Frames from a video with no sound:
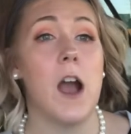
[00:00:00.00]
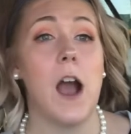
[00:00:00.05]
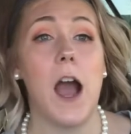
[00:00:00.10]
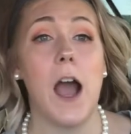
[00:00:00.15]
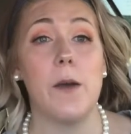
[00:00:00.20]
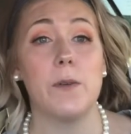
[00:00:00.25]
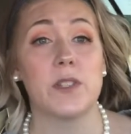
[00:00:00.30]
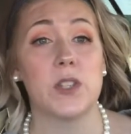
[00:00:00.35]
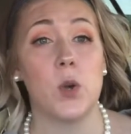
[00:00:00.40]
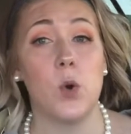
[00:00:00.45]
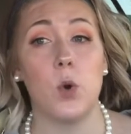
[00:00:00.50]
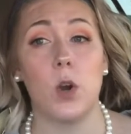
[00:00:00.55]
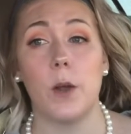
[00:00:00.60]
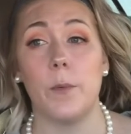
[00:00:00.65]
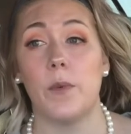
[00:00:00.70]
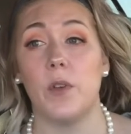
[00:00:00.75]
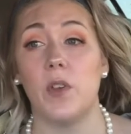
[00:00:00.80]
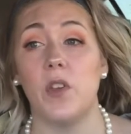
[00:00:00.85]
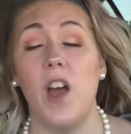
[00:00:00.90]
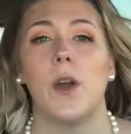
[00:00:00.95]
I was
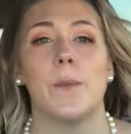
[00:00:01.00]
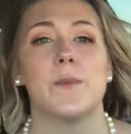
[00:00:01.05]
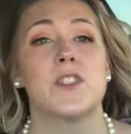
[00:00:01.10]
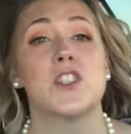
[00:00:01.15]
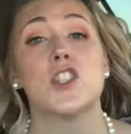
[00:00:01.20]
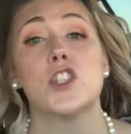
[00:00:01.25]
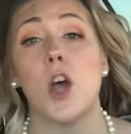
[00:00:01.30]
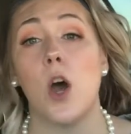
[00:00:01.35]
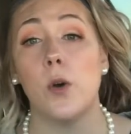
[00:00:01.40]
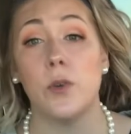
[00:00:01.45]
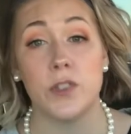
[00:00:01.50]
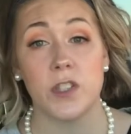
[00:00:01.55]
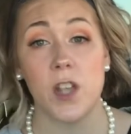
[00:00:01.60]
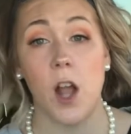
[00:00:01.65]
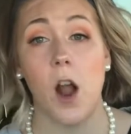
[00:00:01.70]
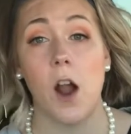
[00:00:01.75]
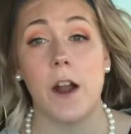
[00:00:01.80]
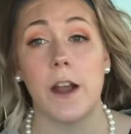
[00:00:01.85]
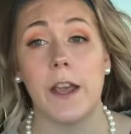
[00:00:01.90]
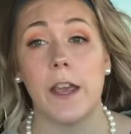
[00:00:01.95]
horrible. I'm so
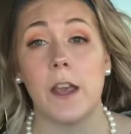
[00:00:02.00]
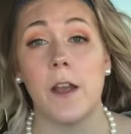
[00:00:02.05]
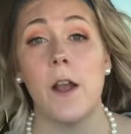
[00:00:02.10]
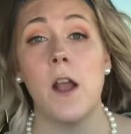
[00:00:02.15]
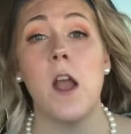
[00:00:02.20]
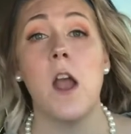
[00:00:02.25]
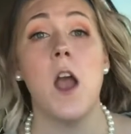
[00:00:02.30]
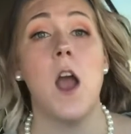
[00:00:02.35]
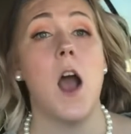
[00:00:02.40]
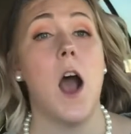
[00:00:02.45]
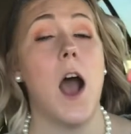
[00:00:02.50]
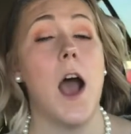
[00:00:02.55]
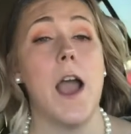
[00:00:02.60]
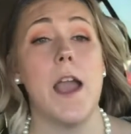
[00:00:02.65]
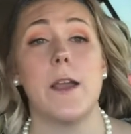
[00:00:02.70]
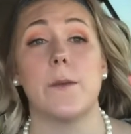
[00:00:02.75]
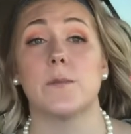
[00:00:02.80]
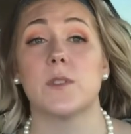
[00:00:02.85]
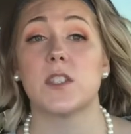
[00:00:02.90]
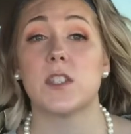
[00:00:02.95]
sorry.
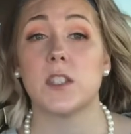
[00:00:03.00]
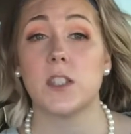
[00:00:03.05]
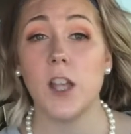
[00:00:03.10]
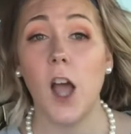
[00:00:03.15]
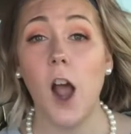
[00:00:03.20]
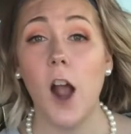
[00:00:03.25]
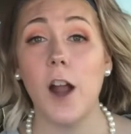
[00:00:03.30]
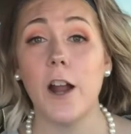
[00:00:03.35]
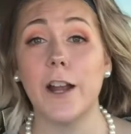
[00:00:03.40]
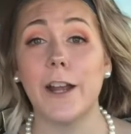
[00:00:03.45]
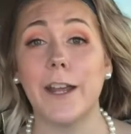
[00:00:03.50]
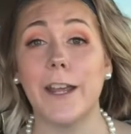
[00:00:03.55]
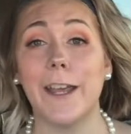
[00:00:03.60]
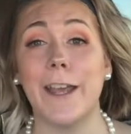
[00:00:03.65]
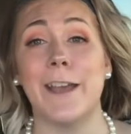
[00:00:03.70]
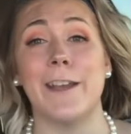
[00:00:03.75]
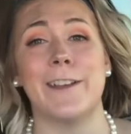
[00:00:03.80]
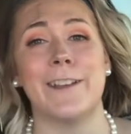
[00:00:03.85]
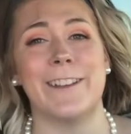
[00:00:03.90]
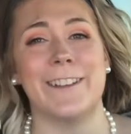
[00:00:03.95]
I am sorry.
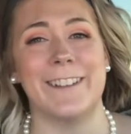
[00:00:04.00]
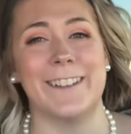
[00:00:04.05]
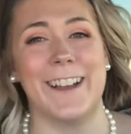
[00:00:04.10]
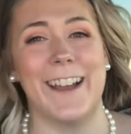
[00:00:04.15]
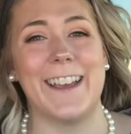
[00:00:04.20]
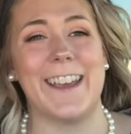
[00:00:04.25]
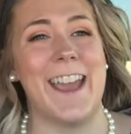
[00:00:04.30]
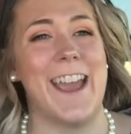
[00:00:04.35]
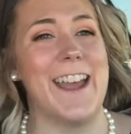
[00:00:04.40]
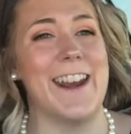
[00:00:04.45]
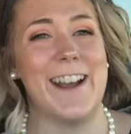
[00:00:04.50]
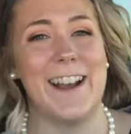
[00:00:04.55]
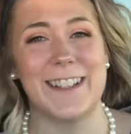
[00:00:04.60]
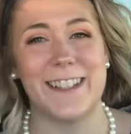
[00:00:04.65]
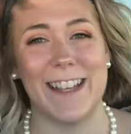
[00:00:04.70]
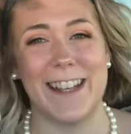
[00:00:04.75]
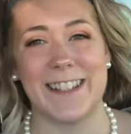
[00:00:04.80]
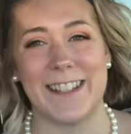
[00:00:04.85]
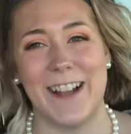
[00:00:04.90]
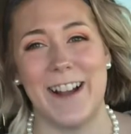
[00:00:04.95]
I
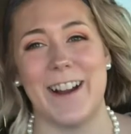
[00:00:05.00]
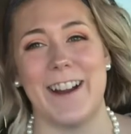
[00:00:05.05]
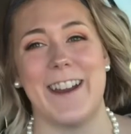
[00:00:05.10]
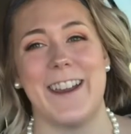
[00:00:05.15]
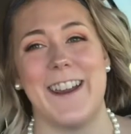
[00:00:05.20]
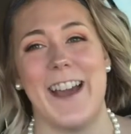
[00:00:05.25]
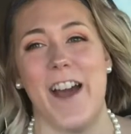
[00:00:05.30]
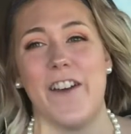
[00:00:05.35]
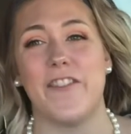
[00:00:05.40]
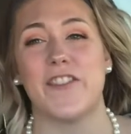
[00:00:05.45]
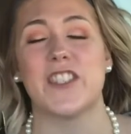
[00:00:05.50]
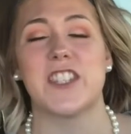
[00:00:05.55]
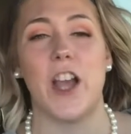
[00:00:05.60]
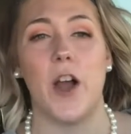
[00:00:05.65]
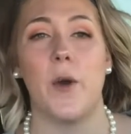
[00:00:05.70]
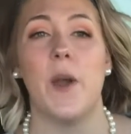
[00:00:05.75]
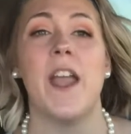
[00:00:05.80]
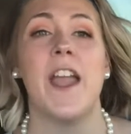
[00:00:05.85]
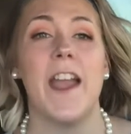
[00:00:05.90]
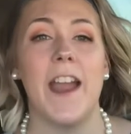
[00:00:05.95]
cannot say sorry enough.
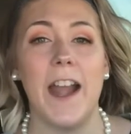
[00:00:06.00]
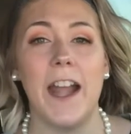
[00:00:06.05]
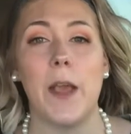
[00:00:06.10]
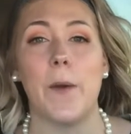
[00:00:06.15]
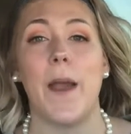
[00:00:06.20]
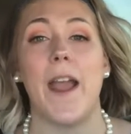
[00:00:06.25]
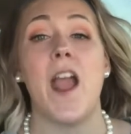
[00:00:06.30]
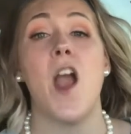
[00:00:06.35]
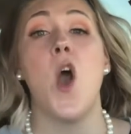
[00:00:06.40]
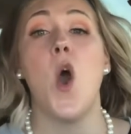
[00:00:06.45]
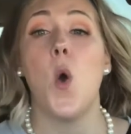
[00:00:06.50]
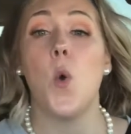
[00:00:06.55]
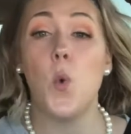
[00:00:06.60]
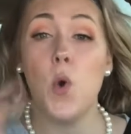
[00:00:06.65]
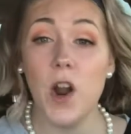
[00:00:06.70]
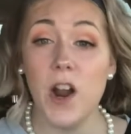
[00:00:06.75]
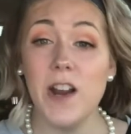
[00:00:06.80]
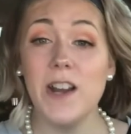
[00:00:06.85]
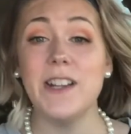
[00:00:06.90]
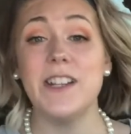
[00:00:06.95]
So anyway,
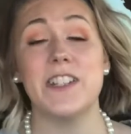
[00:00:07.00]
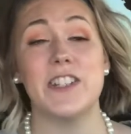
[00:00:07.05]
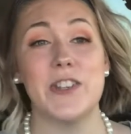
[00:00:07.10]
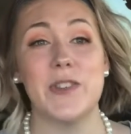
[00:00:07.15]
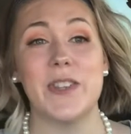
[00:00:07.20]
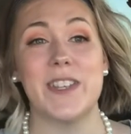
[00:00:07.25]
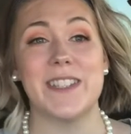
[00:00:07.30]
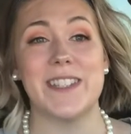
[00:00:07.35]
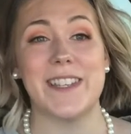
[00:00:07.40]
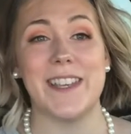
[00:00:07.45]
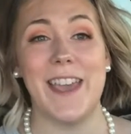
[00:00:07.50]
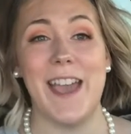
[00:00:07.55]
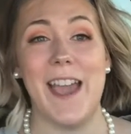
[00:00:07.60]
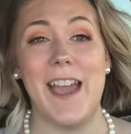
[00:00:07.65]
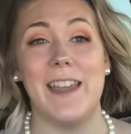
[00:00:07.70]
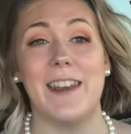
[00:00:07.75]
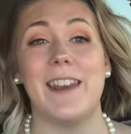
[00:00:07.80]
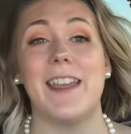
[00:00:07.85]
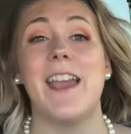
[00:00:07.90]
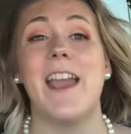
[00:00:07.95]
we're gonna do this
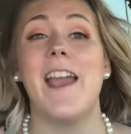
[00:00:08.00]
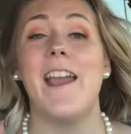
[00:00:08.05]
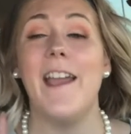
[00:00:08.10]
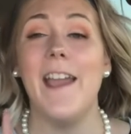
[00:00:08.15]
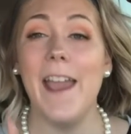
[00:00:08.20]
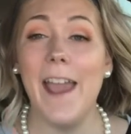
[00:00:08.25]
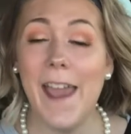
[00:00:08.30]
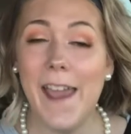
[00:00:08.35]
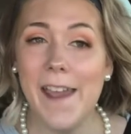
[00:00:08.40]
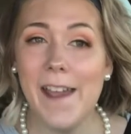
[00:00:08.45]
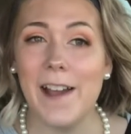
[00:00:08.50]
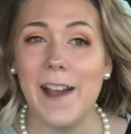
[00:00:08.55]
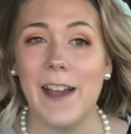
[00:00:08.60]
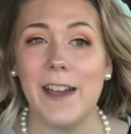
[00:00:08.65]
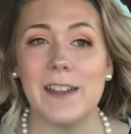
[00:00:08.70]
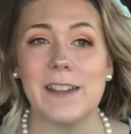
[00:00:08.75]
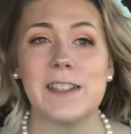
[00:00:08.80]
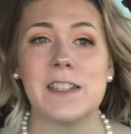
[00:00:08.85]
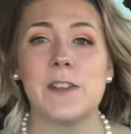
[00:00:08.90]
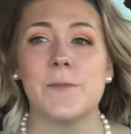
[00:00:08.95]
again.
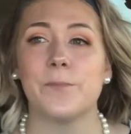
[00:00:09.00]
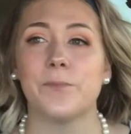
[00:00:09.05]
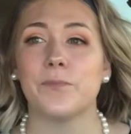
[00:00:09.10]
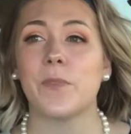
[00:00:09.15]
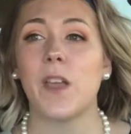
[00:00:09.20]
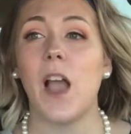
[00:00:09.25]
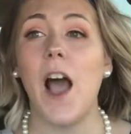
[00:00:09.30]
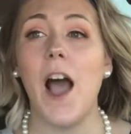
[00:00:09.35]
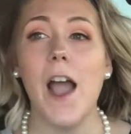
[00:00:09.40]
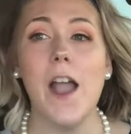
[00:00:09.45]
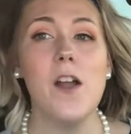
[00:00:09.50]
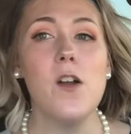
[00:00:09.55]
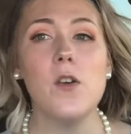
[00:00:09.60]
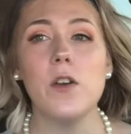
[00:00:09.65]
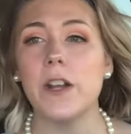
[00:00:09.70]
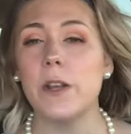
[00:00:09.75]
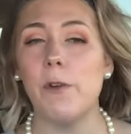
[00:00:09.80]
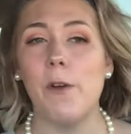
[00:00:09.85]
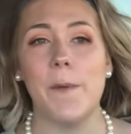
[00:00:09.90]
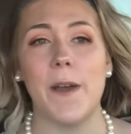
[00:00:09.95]
And I
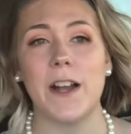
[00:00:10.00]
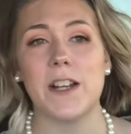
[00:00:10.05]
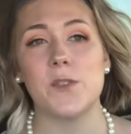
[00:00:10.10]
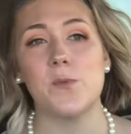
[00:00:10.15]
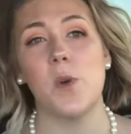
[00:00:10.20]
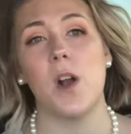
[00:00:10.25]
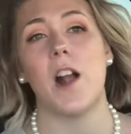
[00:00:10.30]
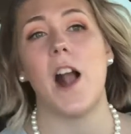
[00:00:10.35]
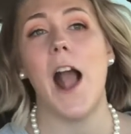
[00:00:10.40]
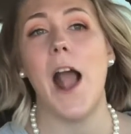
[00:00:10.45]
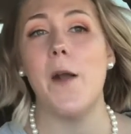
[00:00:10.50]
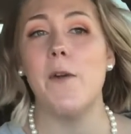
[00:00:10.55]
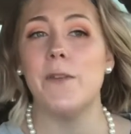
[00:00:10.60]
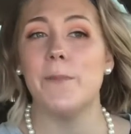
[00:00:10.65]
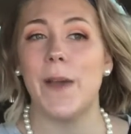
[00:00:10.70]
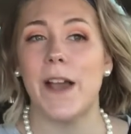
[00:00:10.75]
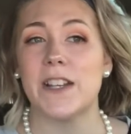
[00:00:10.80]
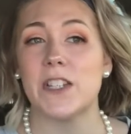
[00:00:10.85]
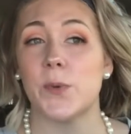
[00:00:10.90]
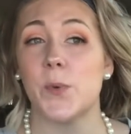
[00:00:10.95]
already went back to work. I went
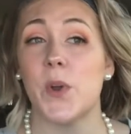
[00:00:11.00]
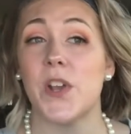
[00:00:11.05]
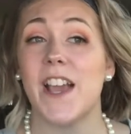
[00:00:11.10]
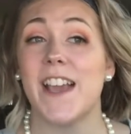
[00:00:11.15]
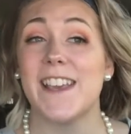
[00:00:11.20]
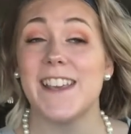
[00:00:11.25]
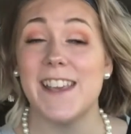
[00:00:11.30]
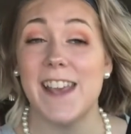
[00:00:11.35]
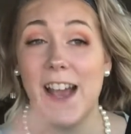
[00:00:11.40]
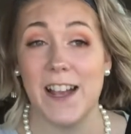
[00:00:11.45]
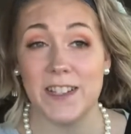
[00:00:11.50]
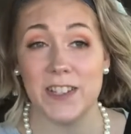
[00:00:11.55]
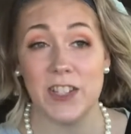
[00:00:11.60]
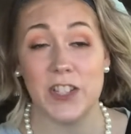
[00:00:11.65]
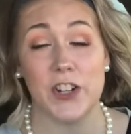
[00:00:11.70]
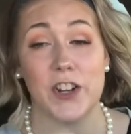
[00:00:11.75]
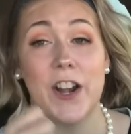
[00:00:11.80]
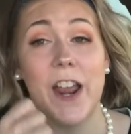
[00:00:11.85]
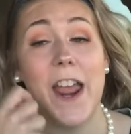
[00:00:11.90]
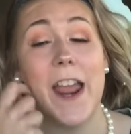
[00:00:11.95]
back to work
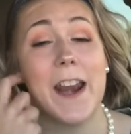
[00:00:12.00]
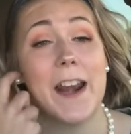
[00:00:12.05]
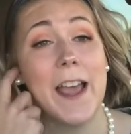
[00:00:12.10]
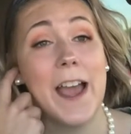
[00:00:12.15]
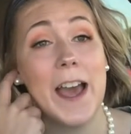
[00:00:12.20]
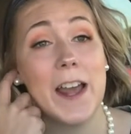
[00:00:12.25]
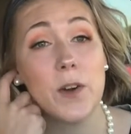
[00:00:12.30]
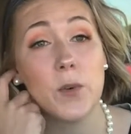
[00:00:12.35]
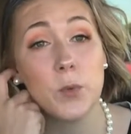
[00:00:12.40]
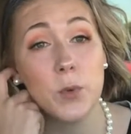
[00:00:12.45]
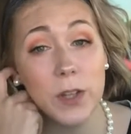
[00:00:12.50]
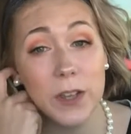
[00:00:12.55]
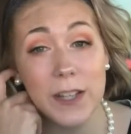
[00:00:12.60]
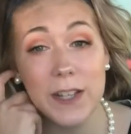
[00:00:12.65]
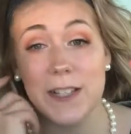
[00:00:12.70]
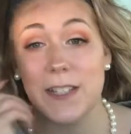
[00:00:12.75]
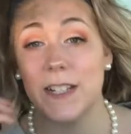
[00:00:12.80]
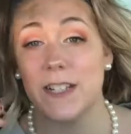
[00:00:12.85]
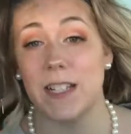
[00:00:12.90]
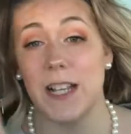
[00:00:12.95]
yesterday and I had a
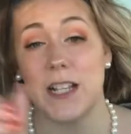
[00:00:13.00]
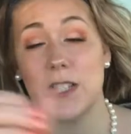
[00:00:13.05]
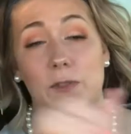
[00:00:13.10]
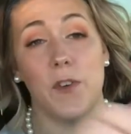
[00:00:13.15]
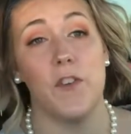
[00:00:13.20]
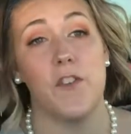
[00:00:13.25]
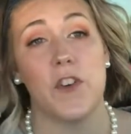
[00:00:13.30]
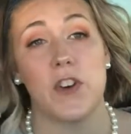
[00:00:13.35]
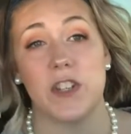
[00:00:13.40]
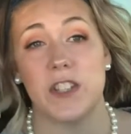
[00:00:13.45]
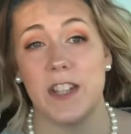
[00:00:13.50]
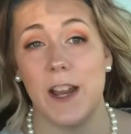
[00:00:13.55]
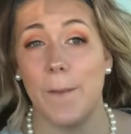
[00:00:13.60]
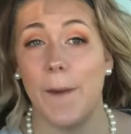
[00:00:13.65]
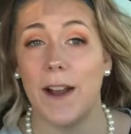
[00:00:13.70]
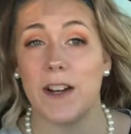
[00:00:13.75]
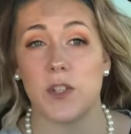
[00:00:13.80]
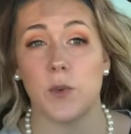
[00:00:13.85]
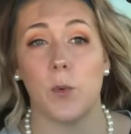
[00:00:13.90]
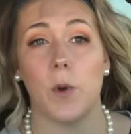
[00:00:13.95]
really successful first day
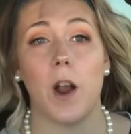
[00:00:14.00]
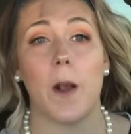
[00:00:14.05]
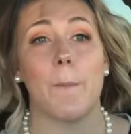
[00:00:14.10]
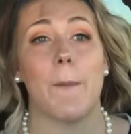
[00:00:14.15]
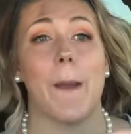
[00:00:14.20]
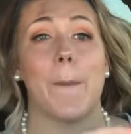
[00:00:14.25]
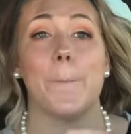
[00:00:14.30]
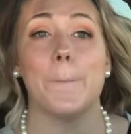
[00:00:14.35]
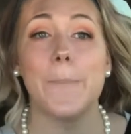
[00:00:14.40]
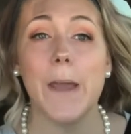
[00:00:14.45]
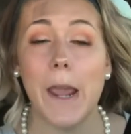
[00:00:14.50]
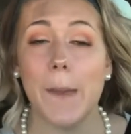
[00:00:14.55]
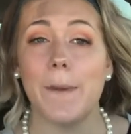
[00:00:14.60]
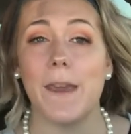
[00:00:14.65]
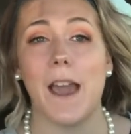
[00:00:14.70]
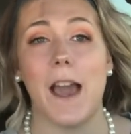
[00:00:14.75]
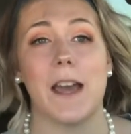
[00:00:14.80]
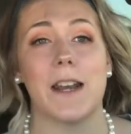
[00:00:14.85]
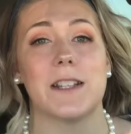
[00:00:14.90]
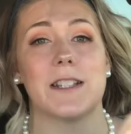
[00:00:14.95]
back to work. My baby
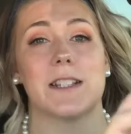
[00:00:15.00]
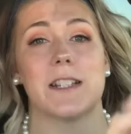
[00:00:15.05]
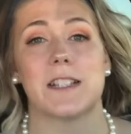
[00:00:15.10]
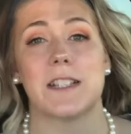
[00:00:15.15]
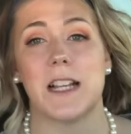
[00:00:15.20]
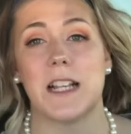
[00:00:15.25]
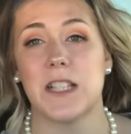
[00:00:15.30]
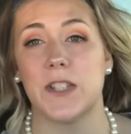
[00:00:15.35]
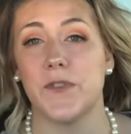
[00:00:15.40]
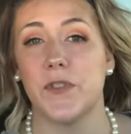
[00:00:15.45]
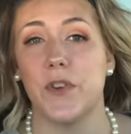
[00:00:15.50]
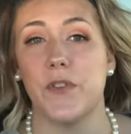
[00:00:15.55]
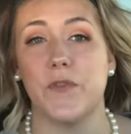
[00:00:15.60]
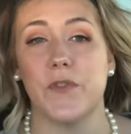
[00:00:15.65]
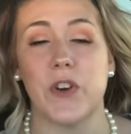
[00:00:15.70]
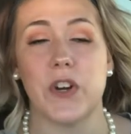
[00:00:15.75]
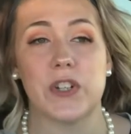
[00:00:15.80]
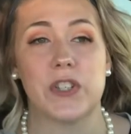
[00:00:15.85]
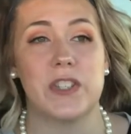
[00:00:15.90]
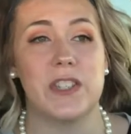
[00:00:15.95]
had a successful
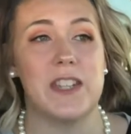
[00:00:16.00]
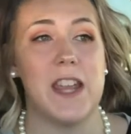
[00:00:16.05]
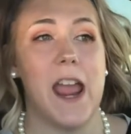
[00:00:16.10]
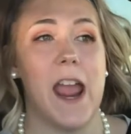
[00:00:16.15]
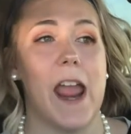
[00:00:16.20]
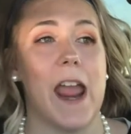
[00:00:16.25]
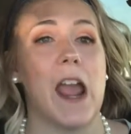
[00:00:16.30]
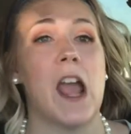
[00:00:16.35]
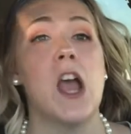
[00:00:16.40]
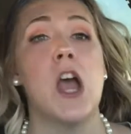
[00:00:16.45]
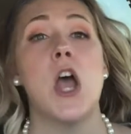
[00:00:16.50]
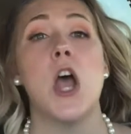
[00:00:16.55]
first day.